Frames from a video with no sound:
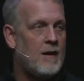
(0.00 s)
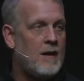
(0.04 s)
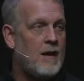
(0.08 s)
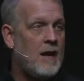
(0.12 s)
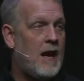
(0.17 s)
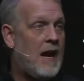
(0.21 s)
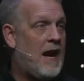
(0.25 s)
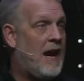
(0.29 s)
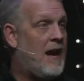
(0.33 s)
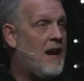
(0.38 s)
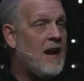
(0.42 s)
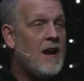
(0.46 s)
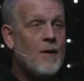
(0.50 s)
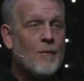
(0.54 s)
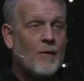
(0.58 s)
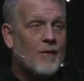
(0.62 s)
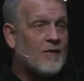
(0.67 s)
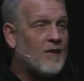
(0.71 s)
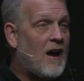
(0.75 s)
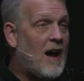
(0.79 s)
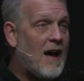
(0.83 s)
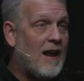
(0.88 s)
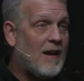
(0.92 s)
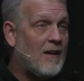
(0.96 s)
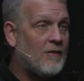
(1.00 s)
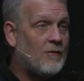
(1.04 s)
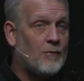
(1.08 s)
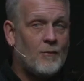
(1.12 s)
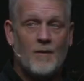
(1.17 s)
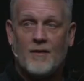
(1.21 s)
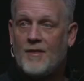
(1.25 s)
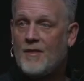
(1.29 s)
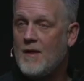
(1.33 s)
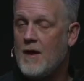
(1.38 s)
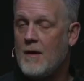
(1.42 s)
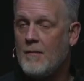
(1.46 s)
And he was honest
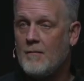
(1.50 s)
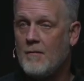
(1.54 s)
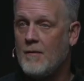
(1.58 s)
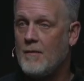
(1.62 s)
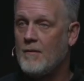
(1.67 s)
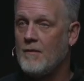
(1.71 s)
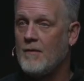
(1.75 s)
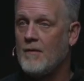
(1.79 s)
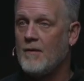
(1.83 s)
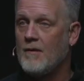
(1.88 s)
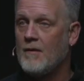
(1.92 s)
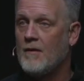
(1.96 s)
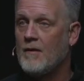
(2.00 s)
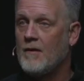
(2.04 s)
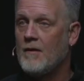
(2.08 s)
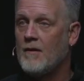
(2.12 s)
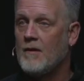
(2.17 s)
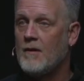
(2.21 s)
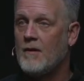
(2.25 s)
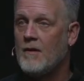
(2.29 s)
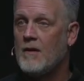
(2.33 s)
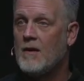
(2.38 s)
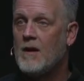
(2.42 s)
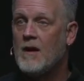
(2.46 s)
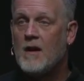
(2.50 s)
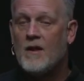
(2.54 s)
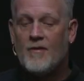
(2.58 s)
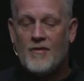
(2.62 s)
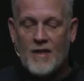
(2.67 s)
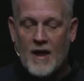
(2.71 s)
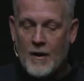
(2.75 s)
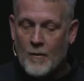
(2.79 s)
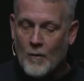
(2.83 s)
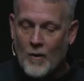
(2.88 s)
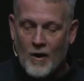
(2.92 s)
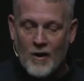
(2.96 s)
with them.
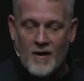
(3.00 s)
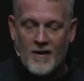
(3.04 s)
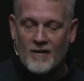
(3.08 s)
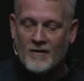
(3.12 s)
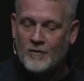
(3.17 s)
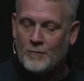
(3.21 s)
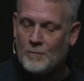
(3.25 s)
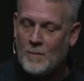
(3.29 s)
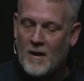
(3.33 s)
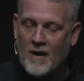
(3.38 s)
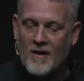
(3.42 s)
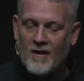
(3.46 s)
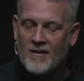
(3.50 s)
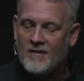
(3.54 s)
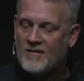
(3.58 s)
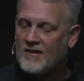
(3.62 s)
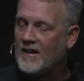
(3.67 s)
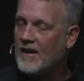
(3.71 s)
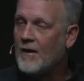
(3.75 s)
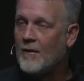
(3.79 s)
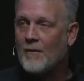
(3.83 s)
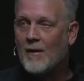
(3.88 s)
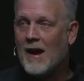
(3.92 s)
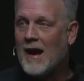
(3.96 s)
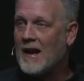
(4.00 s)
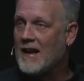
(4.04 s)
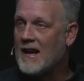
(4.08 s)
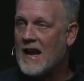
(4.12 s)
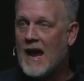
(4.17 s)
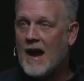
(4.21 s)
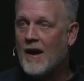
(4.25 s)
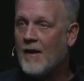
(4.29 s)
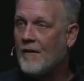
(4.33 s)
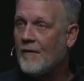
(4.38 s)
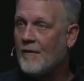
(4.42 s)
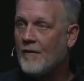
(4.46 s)
They weren't experiencing it right
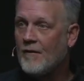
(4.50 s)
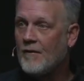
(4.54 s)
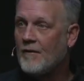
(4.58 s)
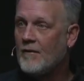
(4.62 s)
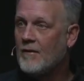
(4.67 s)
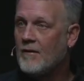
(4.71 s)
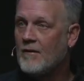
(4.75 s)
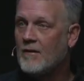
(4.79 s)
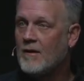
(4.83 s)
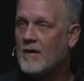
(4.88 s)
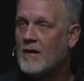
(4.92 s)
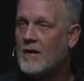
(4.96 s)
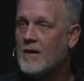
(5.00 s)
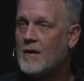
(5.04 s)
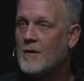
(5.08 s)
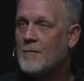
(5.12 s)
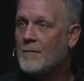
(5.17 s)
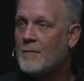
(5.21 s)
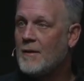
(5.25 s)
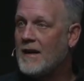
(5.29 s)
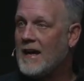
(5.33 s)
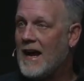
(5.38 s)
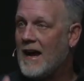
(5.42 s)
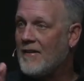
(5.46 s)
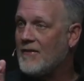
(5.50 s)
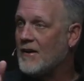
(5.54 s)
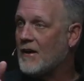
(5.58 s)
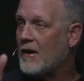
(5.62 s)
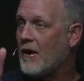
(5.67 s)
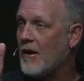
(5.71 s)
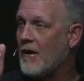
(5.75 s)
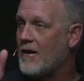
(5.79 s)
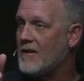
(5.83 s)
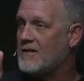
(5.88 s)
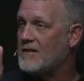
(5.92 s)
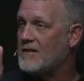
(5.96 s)
now, but he had the courage to